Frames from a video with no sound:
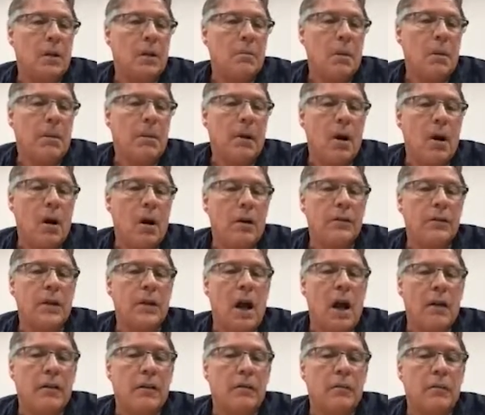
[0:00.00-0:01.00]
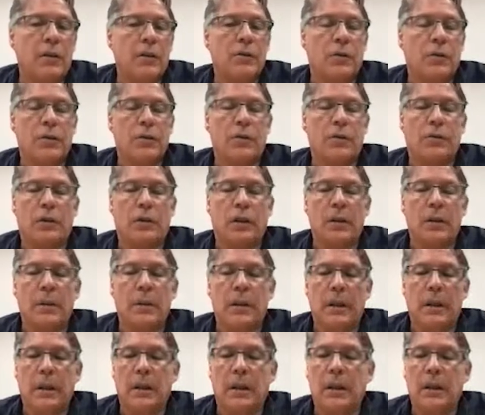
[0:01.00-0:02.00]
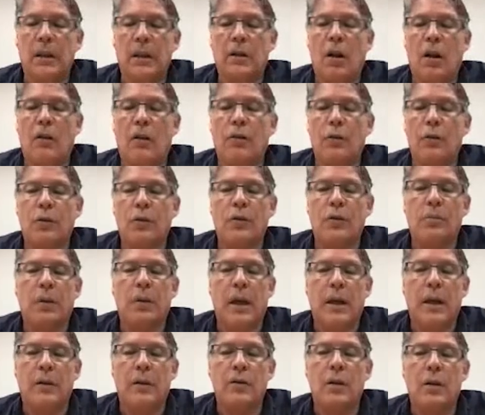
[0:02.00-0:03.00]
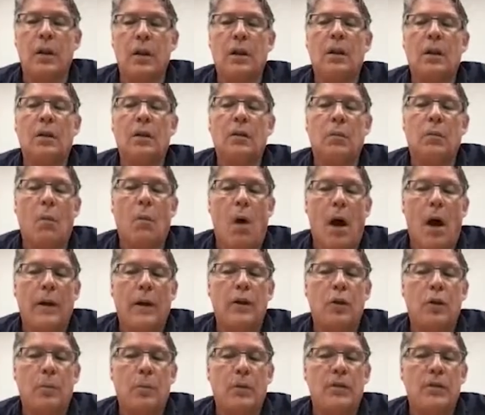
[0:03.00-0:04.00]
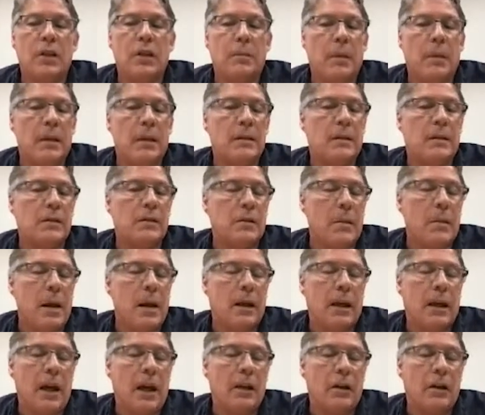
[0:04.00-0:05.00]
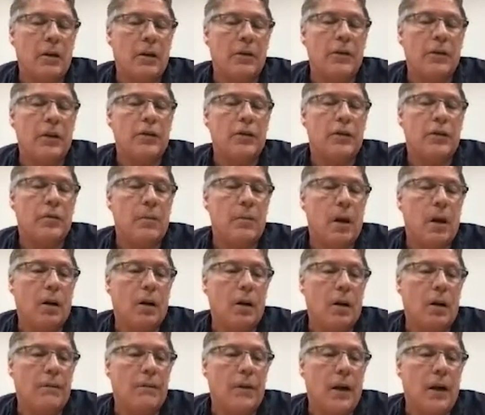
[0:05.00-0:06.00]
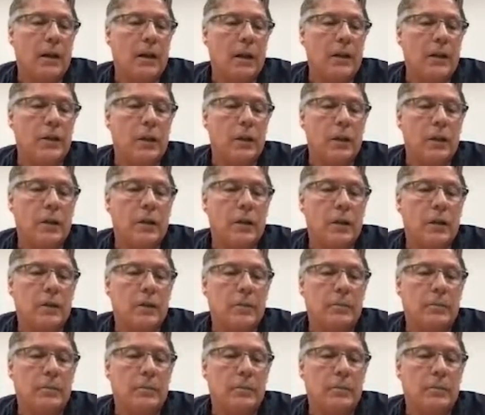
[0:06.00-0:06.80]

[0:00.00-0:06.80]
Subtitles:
But because cognitive resources are limited, it also explains why humans commit systematic errors, such as Markov violations.